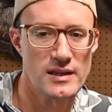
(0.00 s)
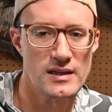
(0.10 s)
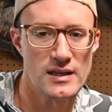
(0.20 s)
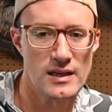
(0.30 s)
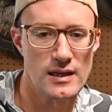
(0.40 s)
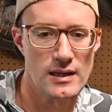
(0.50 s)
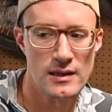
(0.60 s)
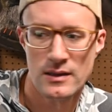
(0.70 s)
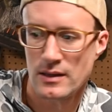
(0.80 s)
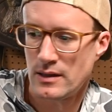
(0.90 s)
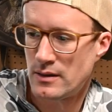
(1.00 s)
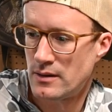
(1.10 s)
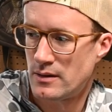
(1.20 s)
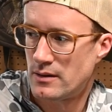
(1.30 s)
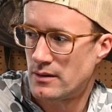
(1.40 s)
and then
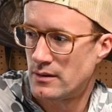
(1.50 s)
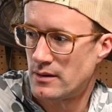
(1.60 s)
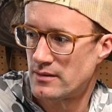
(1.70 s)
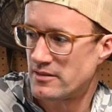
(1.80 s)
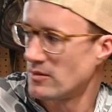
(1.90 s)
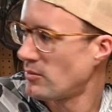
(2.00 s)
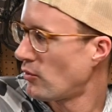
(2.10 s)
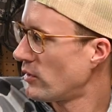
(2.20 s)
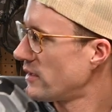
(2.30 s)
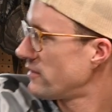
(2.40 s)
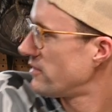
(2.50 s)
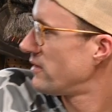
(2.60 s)
at some point